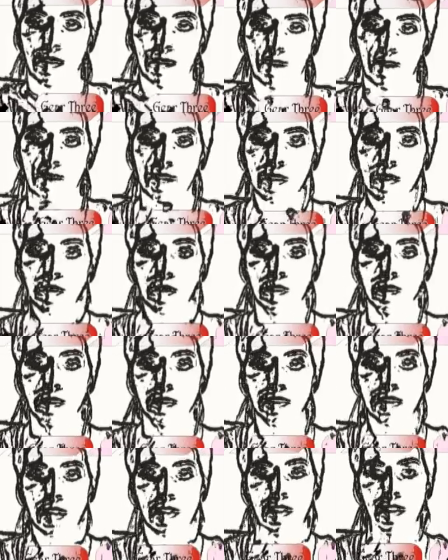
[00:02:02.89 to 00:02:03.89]
the
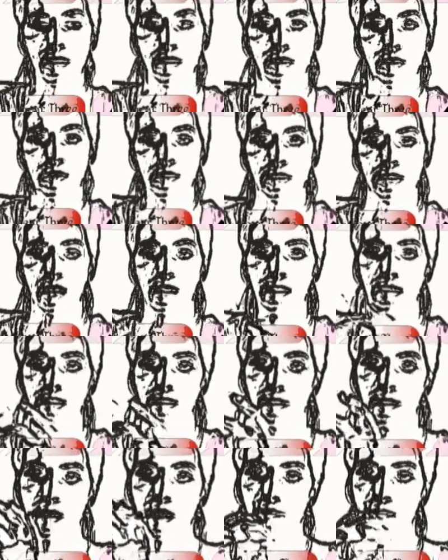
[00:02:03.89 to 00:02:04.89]
fields, and then you're telling
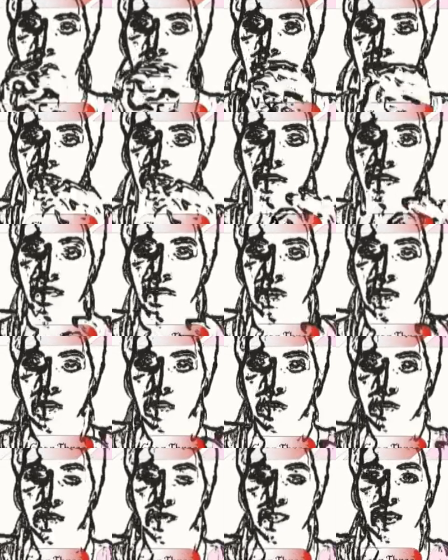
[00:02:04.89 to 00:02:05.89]
the conflagration of
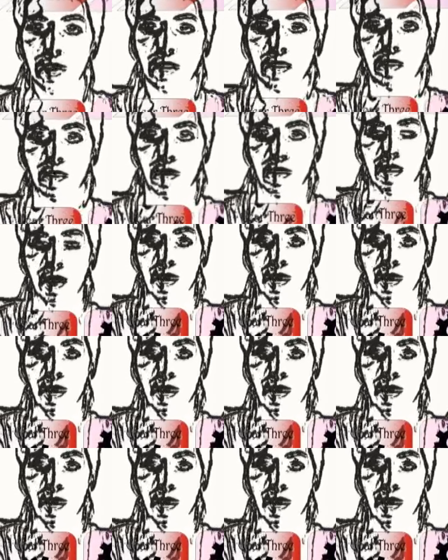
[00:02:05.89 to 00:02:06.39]
cues, but you're